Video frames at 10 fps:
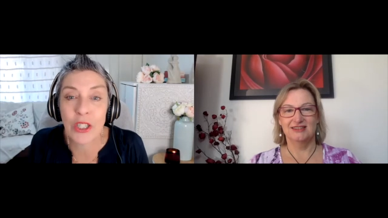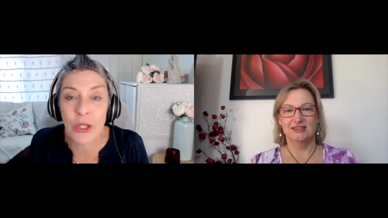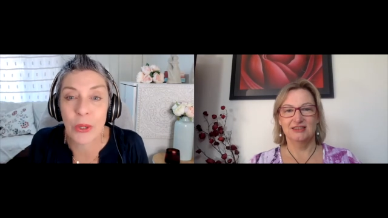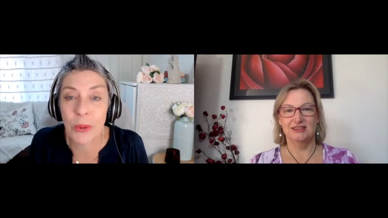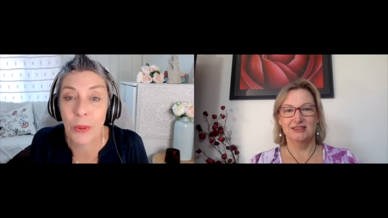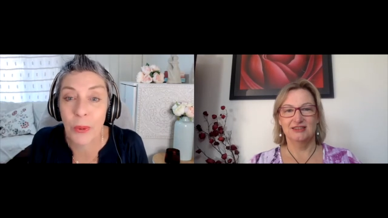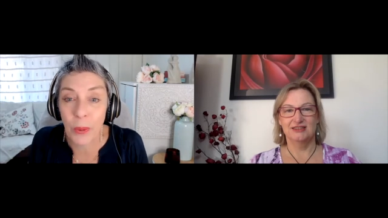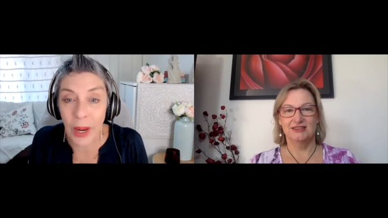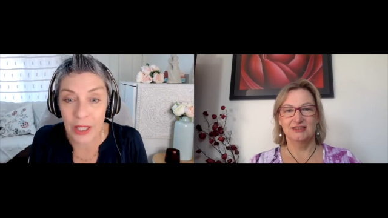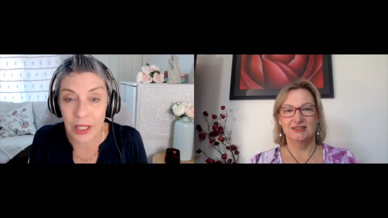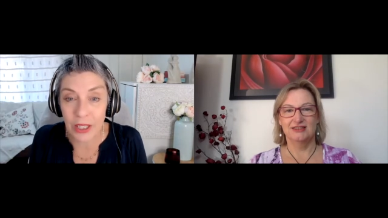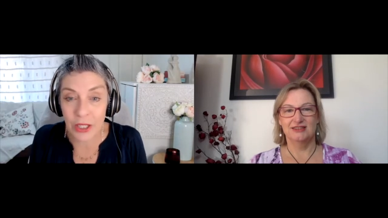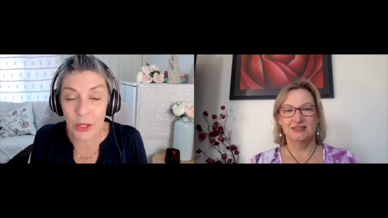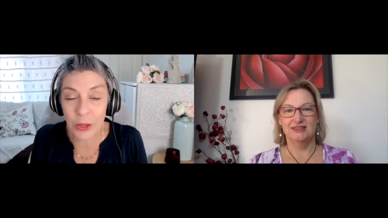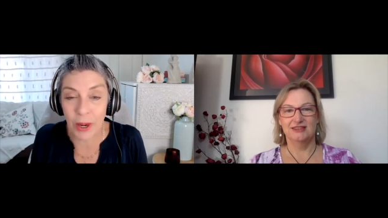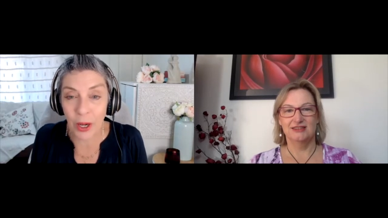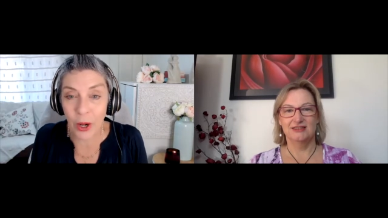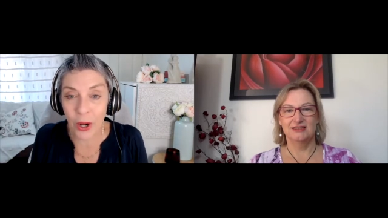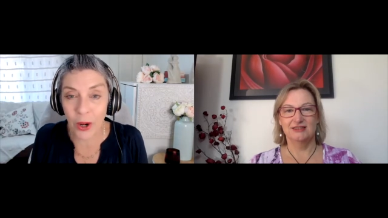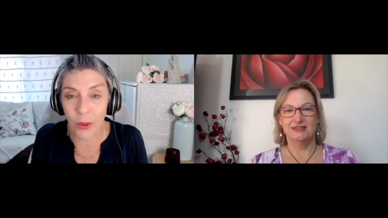Speaker 1: to do a
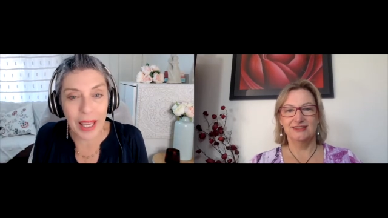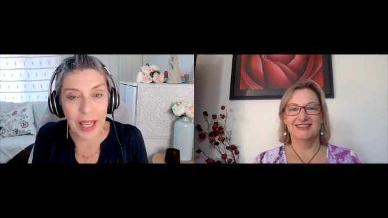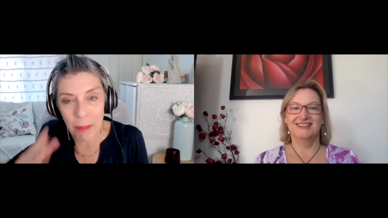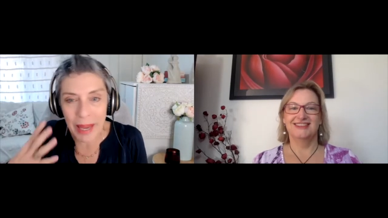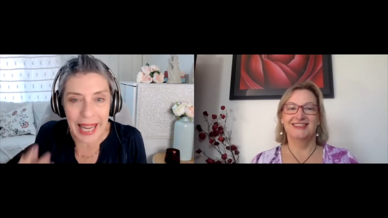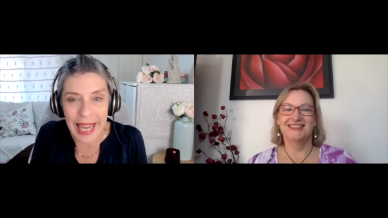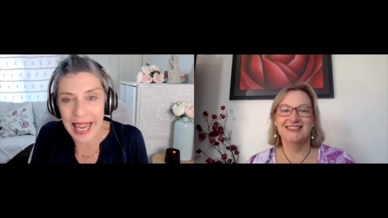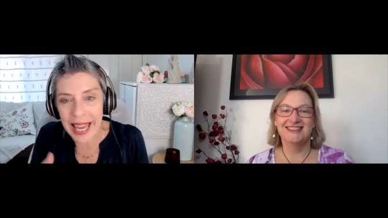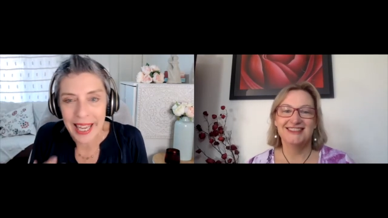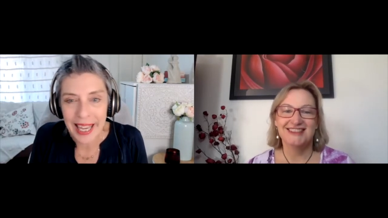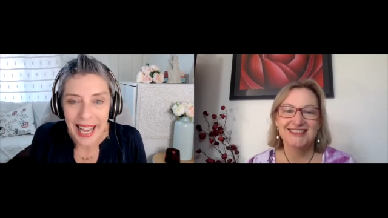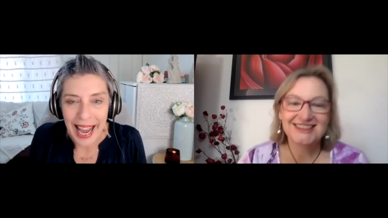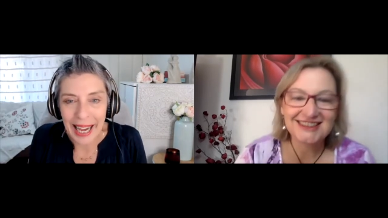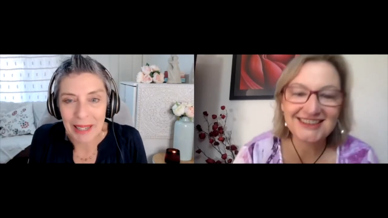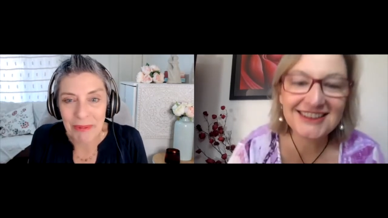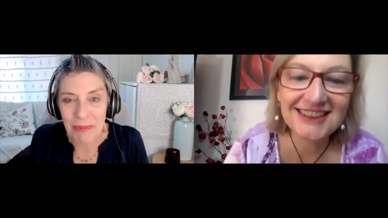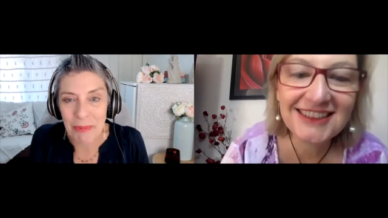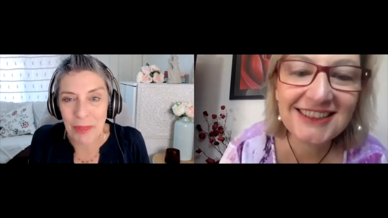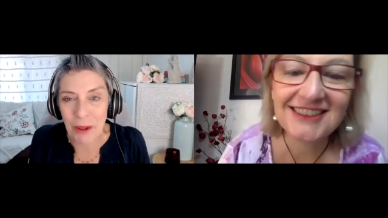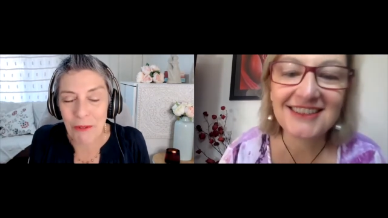quick mini um,
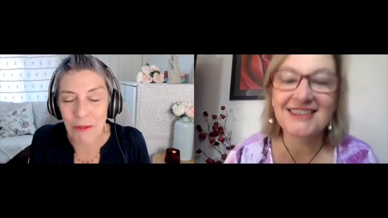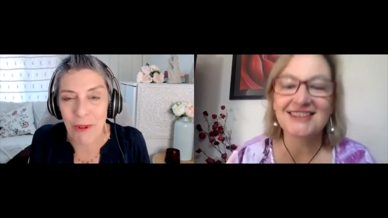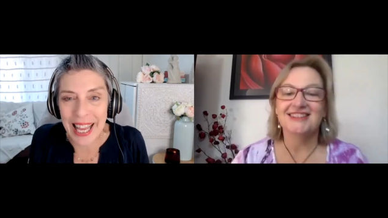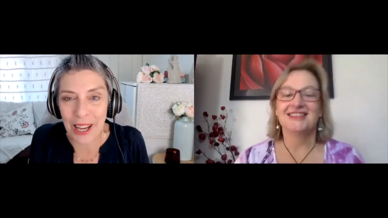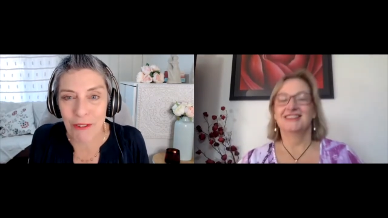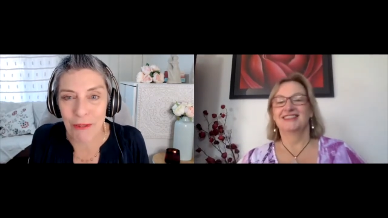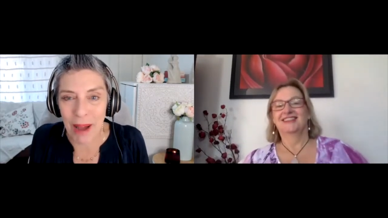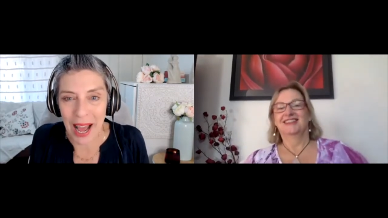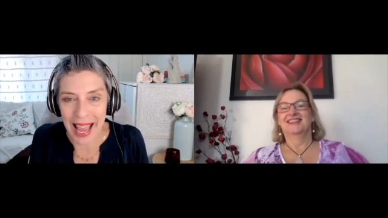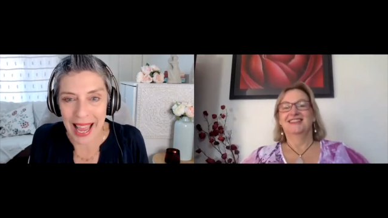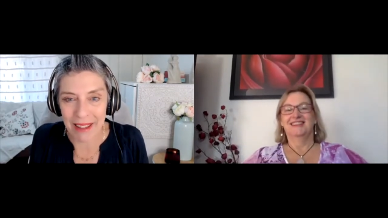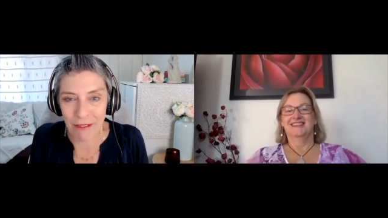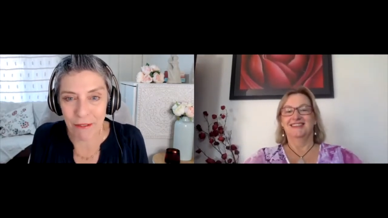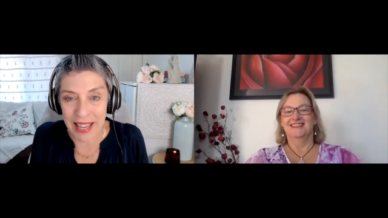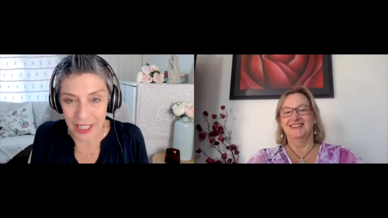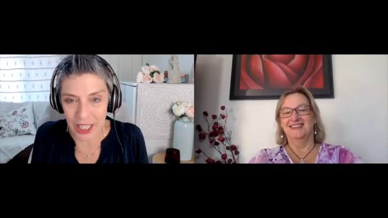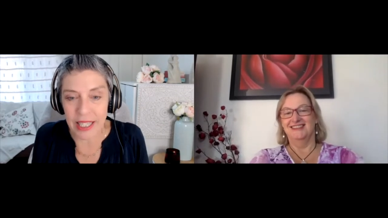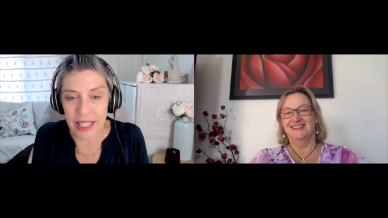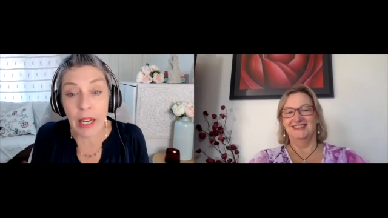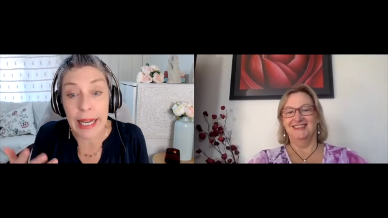reading of my features. So
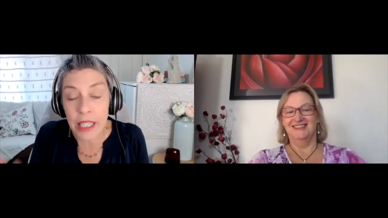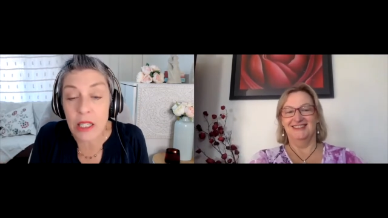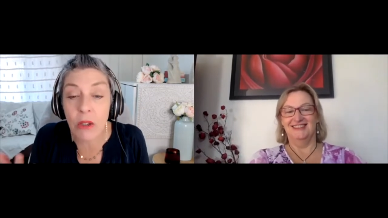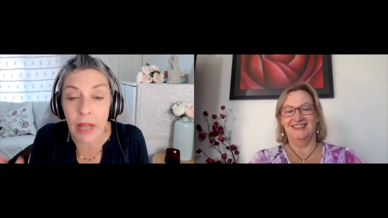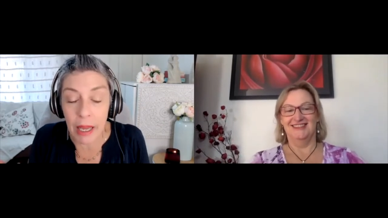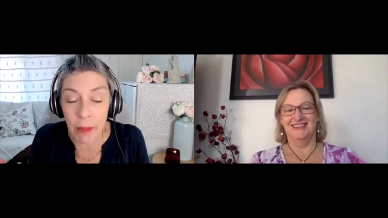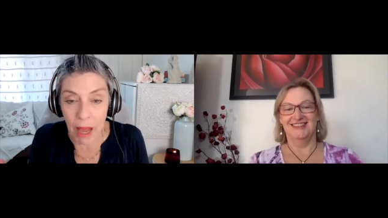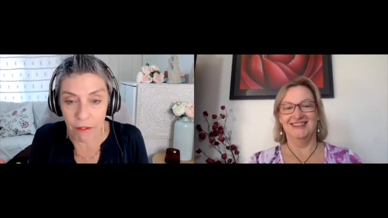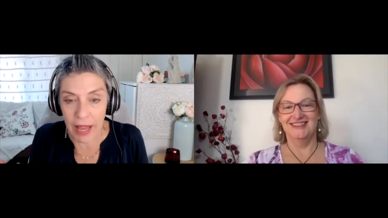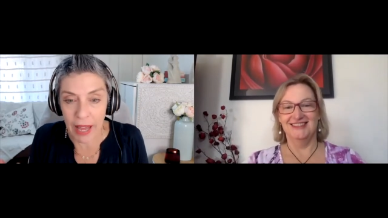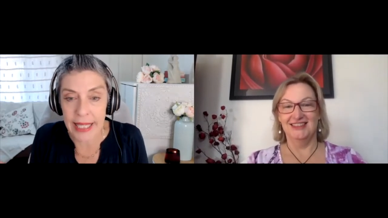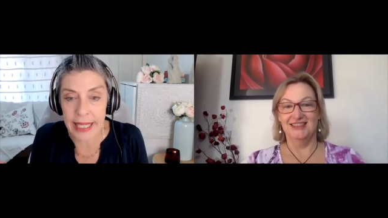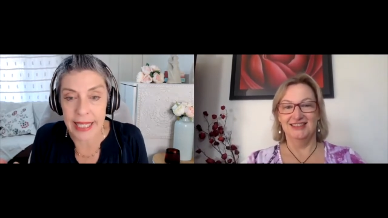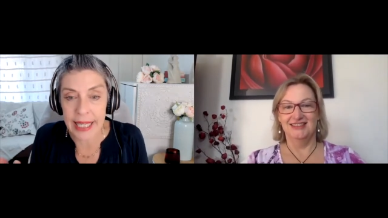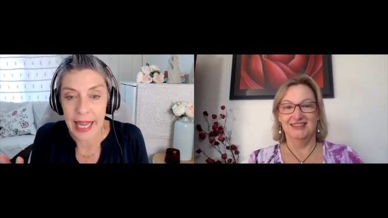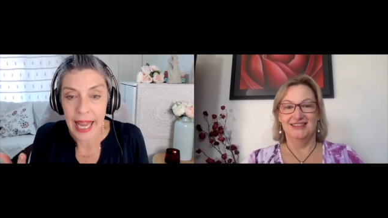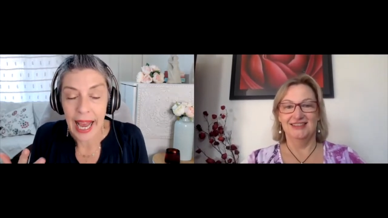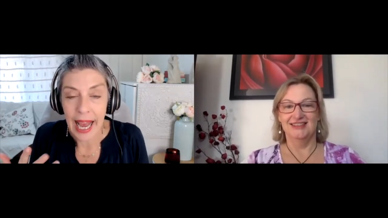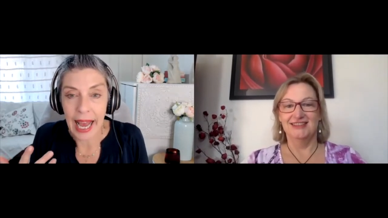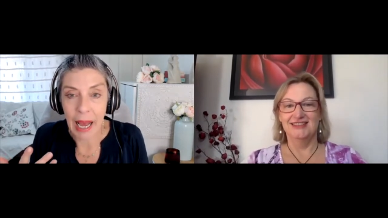Linda's looking at my face.
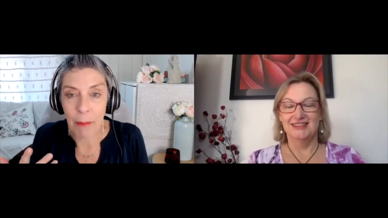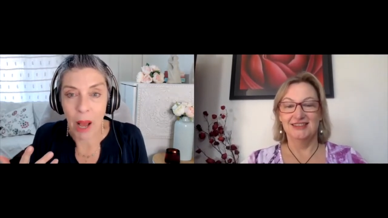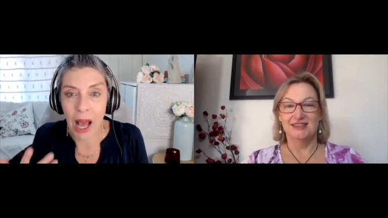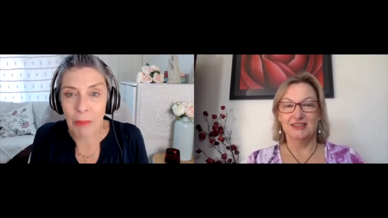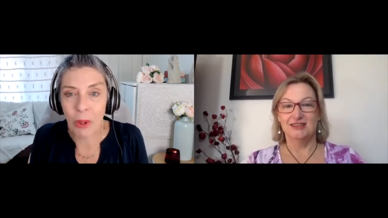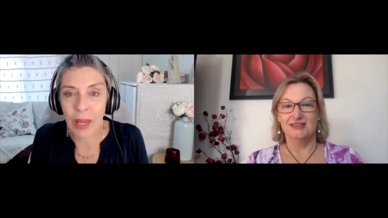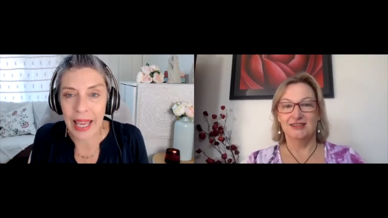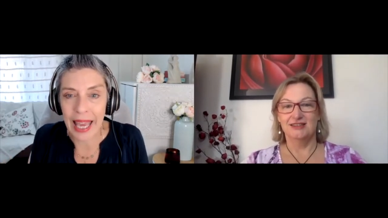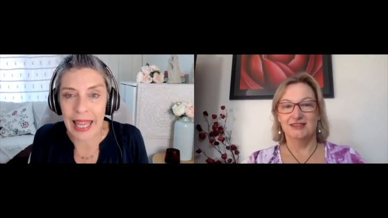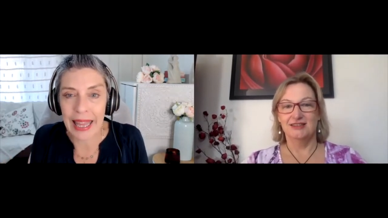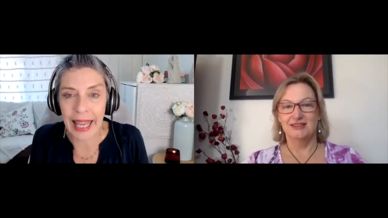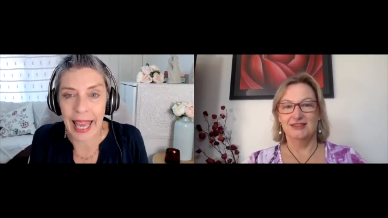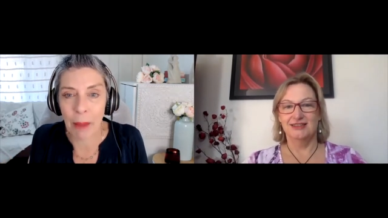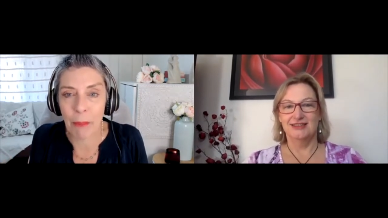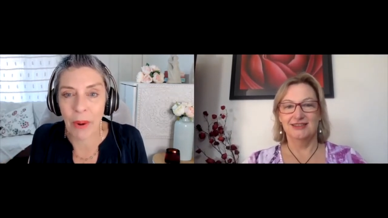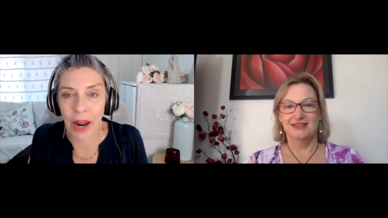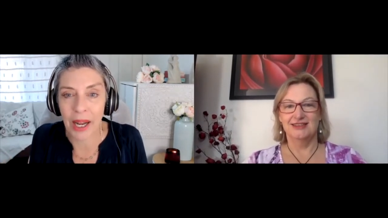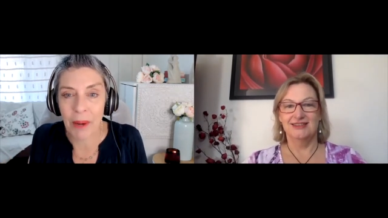Um, I'm looking in the camera